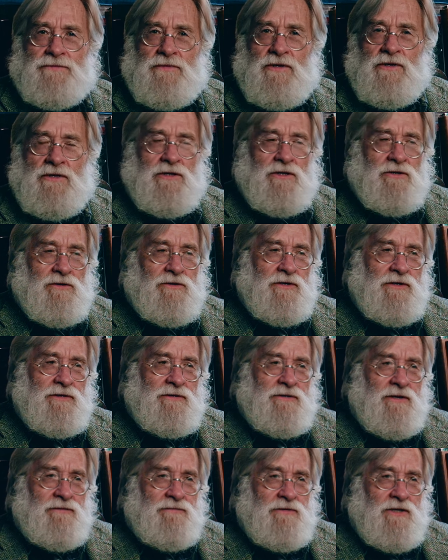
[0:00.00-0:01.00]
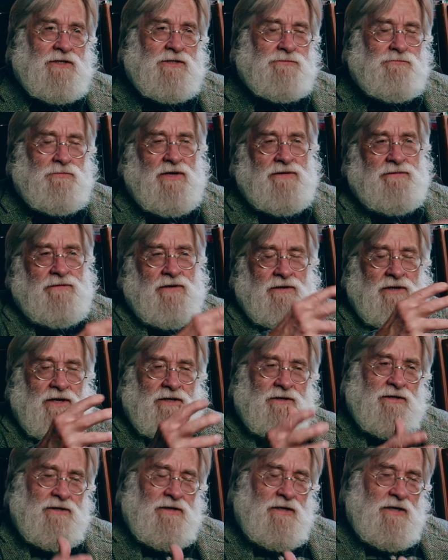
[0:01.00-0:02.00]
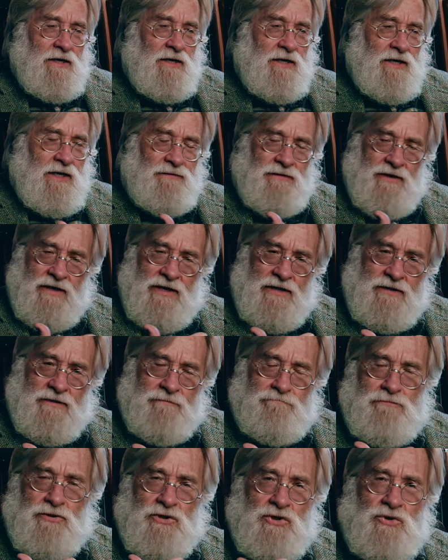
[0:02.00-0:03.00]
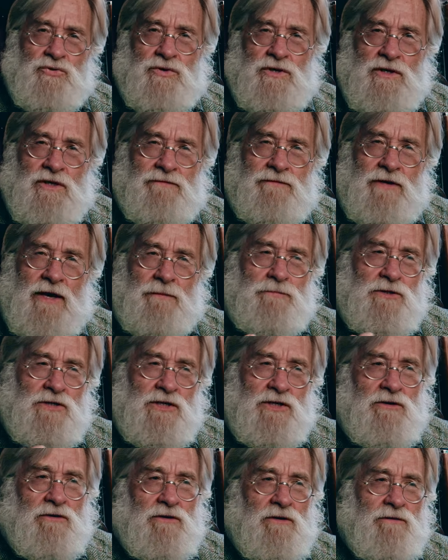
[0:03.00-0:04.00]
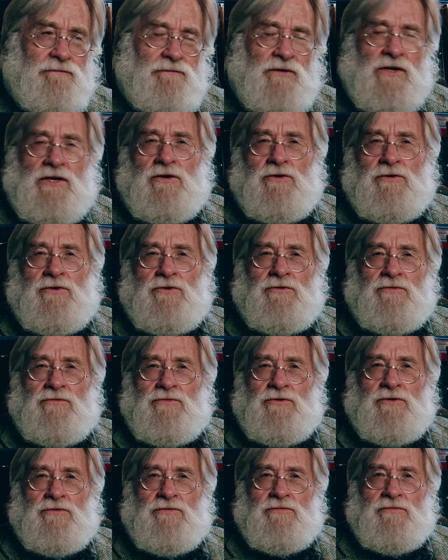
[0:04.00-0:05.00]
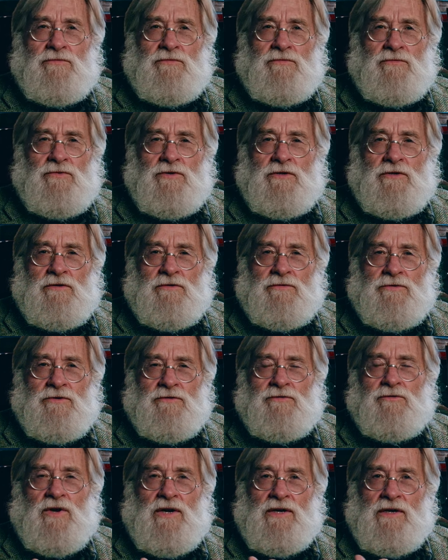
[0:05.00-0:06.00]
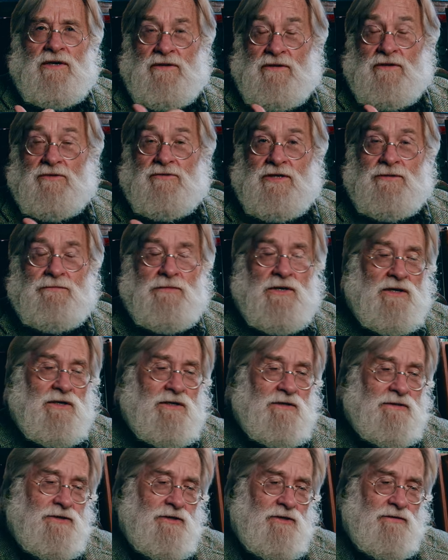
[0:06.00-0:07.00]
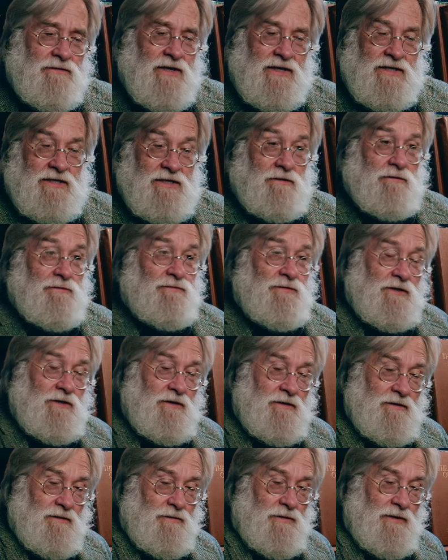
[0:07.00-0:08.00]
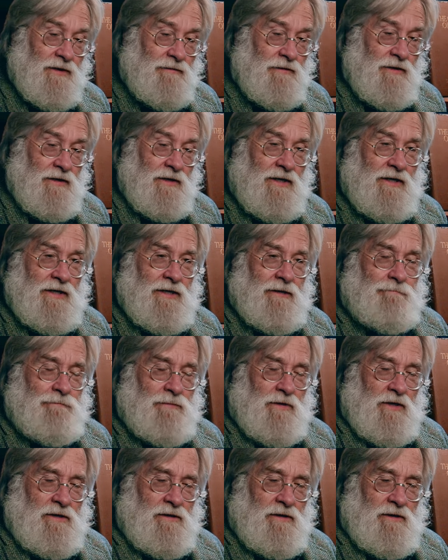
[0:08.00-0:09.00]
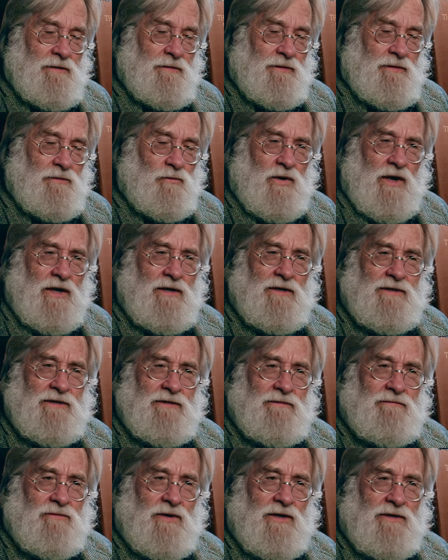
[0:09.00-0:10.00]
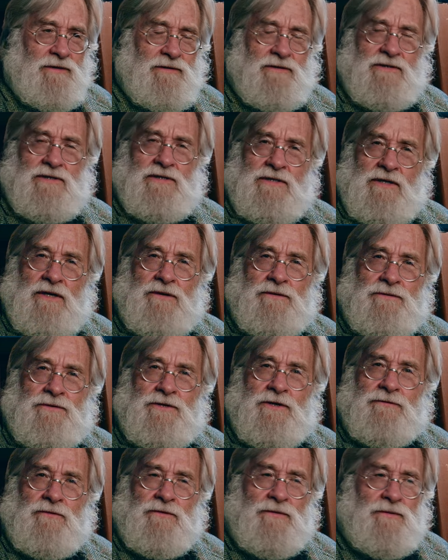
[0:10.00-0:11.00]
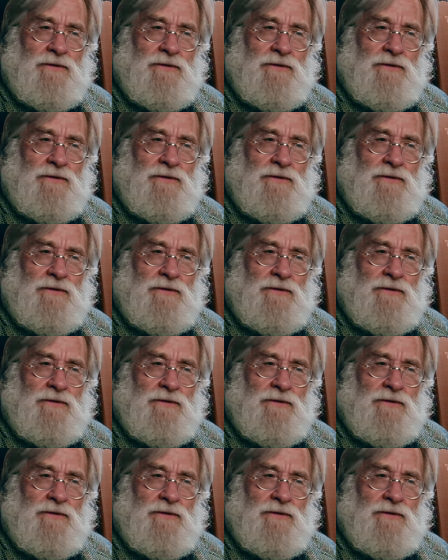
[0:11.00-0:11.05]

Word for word: you know, and and the and the, and the, and the, and the beauty of that particular figure you you you know you created in the Greek model, you know, the ideal figure or whatever. Wildly, wildly different